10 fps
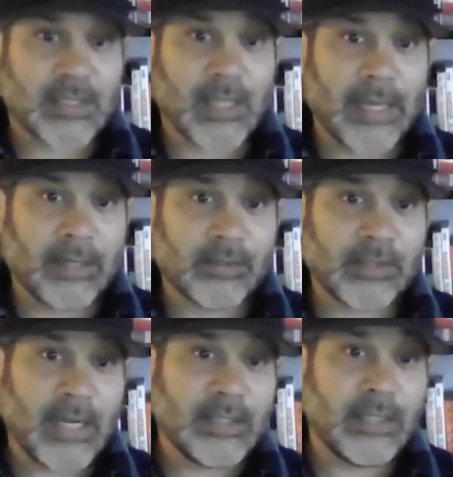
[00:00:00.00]
sliders,
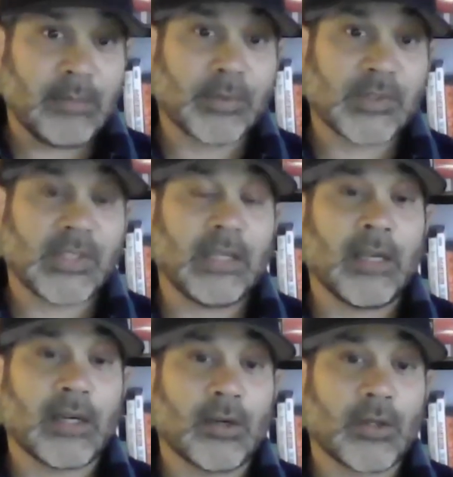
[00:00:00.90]
18%
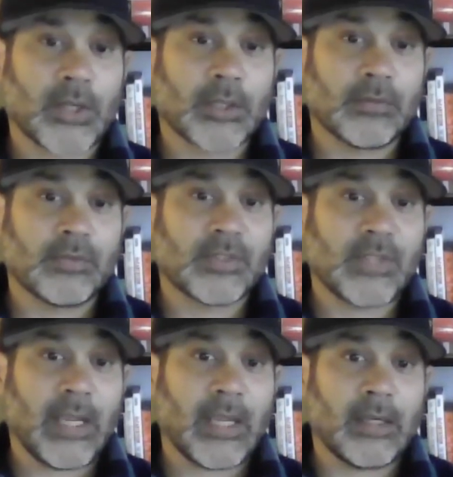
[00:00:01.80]
knuckle curves,
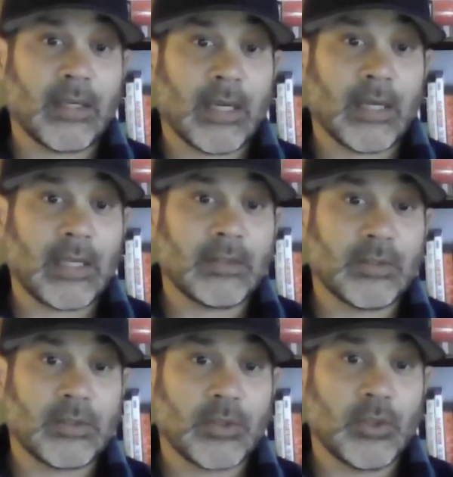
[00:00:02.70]
and
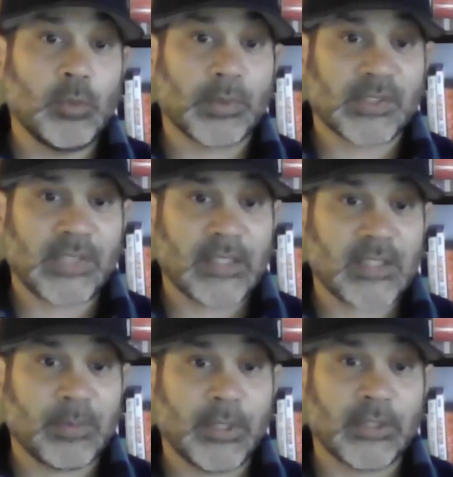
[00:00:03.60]
2%
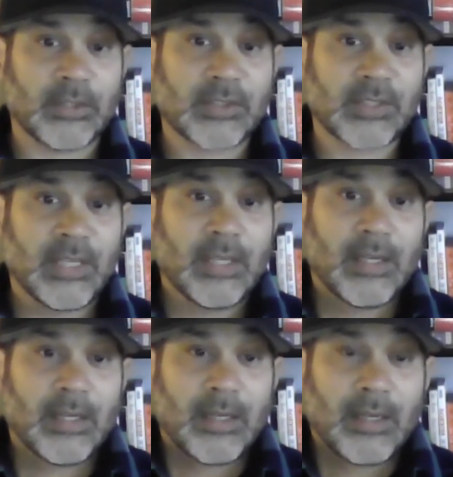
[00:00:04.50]
splitters.
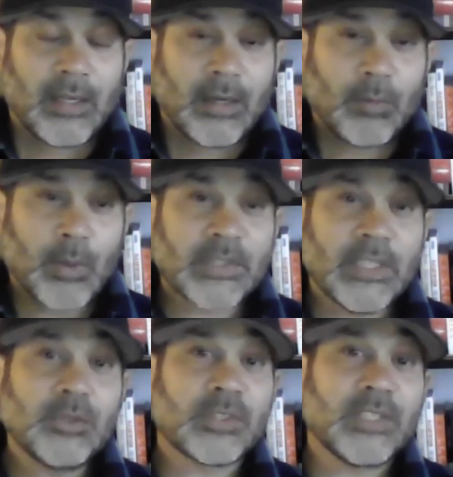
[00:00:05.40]
What was
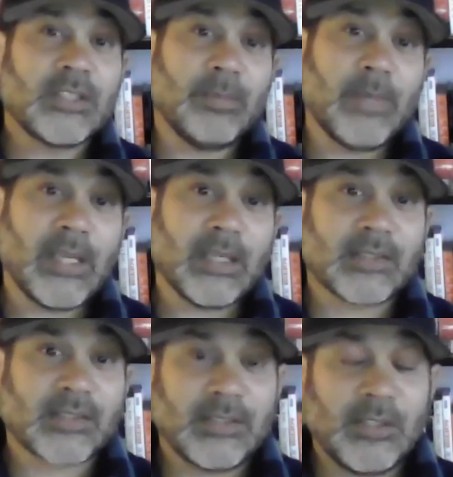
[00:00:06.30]
interesting to me
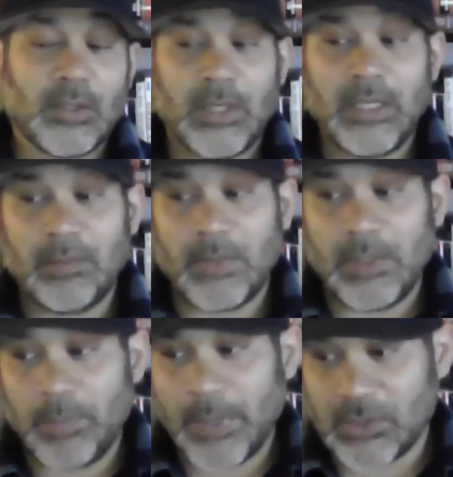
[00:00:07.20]
is,
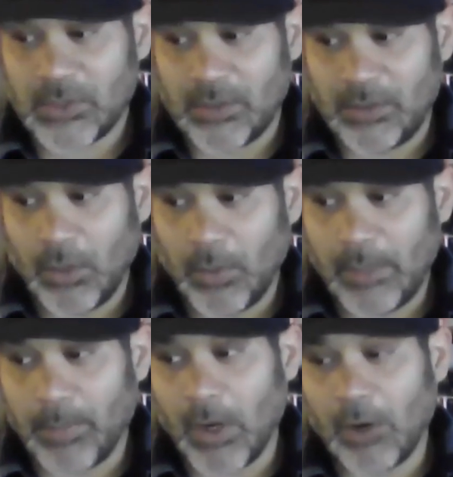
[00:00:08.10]
he pitched
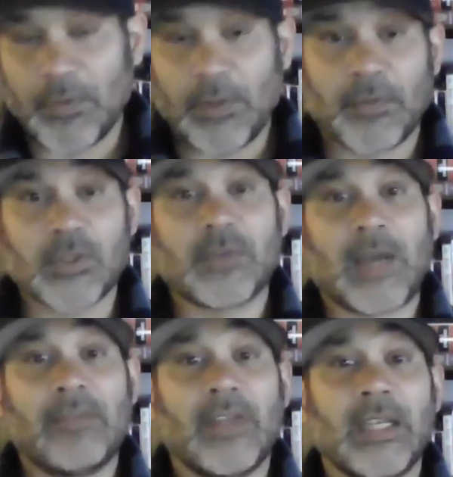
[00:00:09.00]
no-hit ball for the first
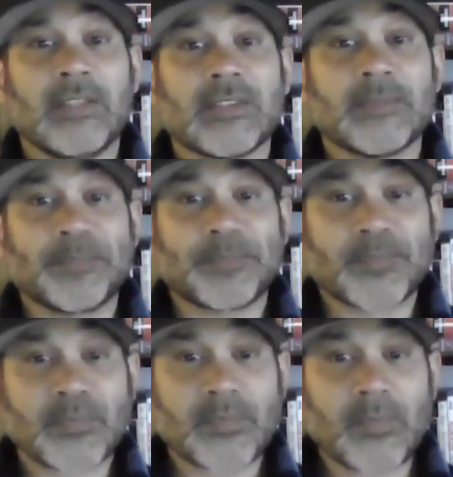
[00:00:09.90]
5 innings.
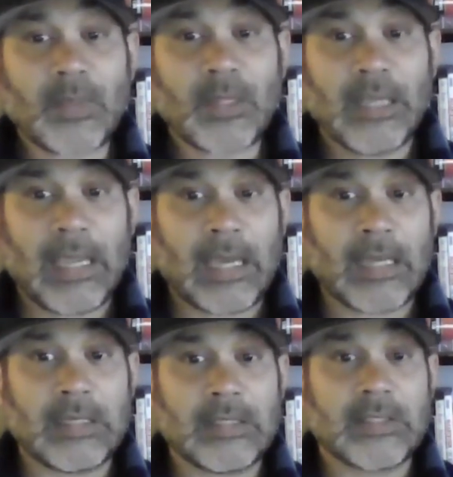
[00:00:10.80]

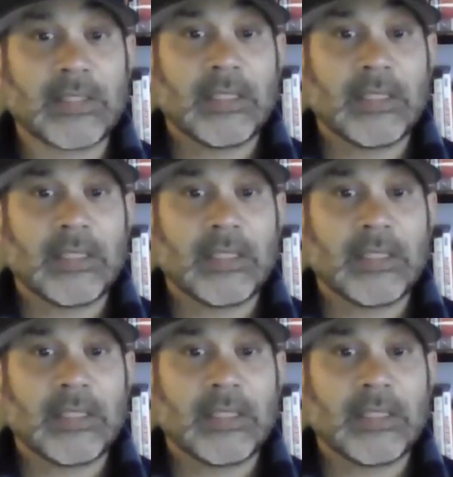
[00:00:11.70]
And,